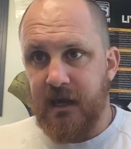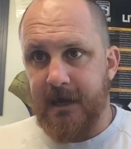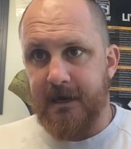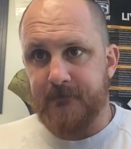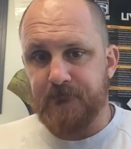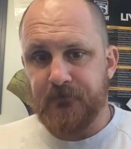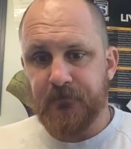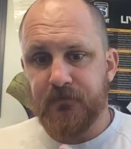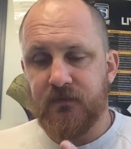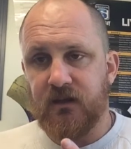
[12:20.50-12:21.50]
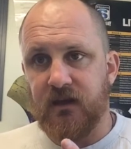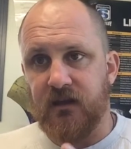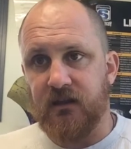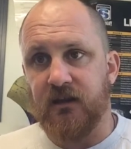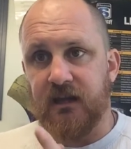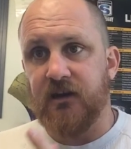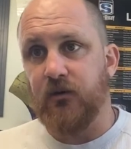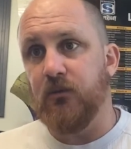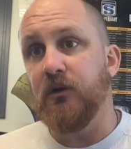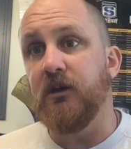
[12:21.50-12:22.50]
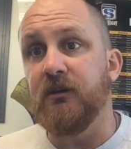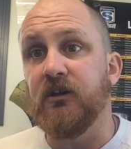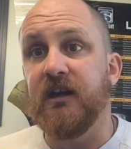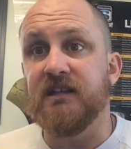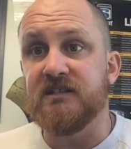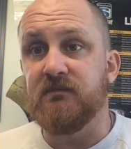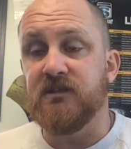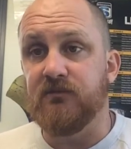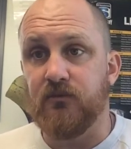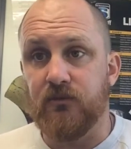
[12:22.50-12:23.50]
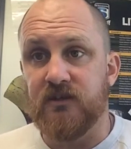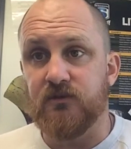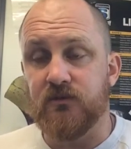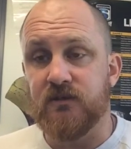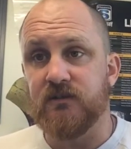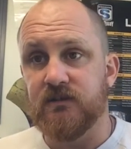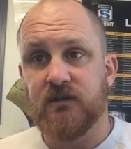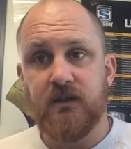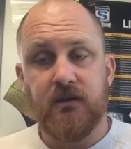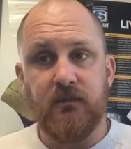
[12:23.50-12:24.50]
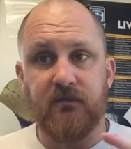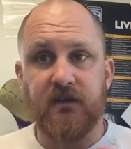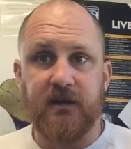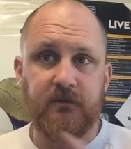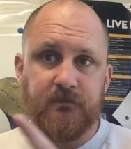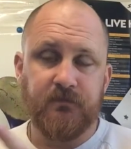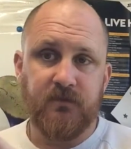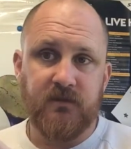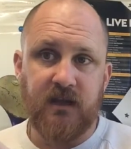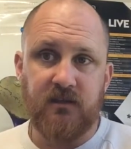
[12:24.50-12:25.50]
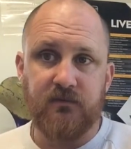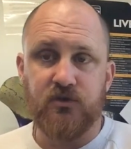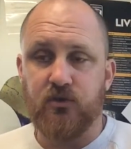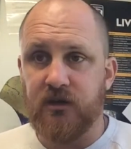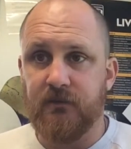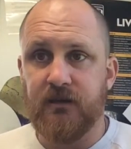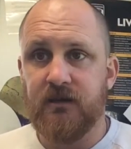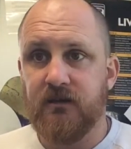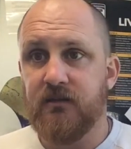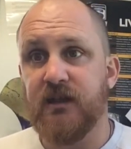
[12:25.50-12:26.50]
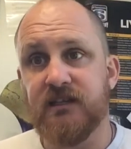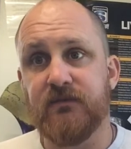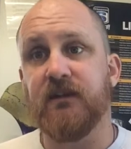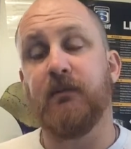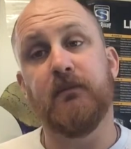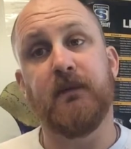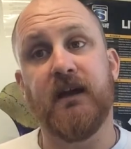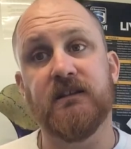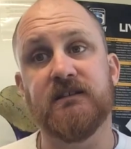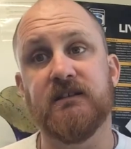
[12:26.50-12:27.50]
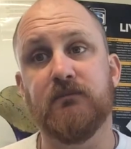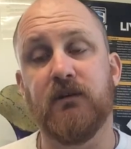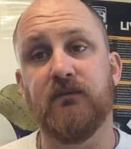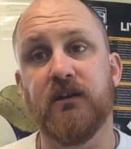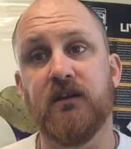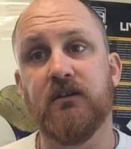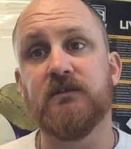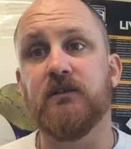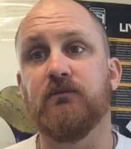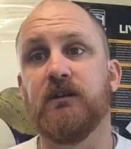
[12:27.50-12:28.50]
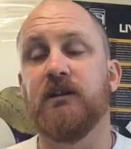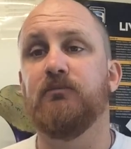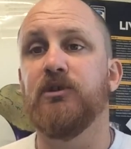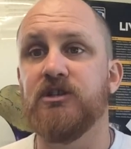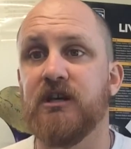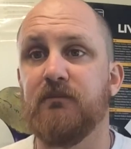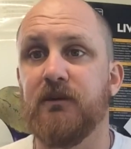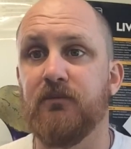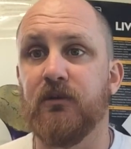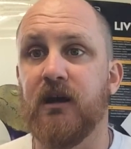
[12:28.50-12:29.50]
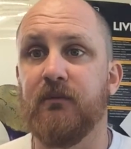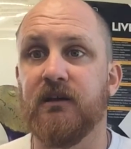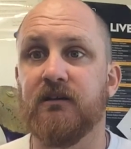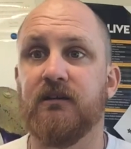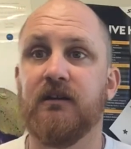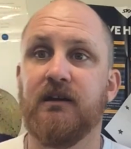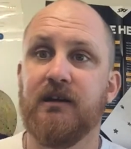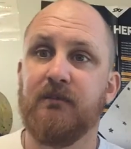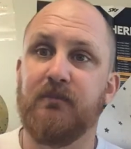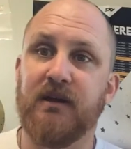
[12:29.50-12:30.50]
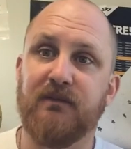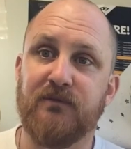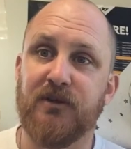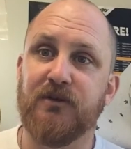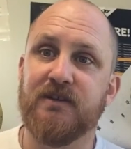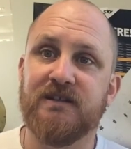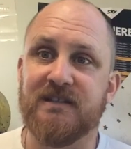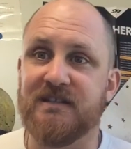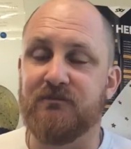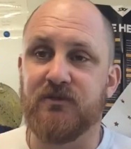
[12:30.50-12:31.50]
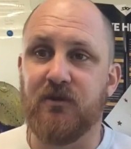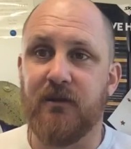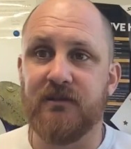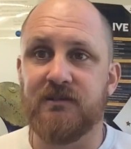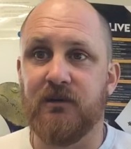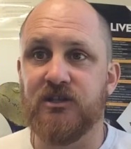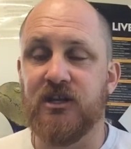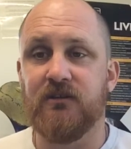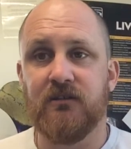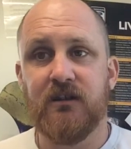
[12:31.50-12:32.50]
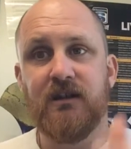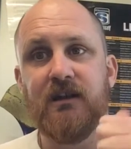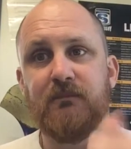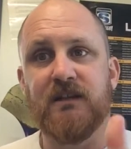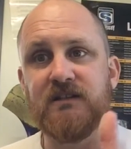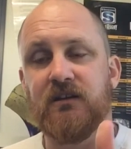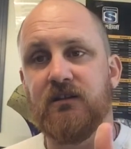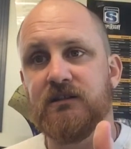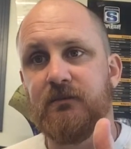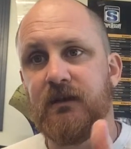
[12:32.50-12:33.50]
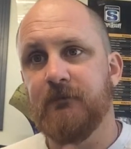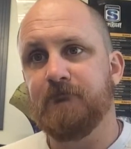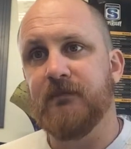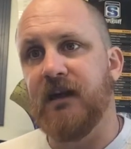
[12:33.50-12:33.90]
And then later on, we're going to be looking at some different resources. But for now, thank you for joining me. Thanks for coming back and seeing my videos. I really appreciate people coming and being viewers and subscribing to my channel. It means a lot to me.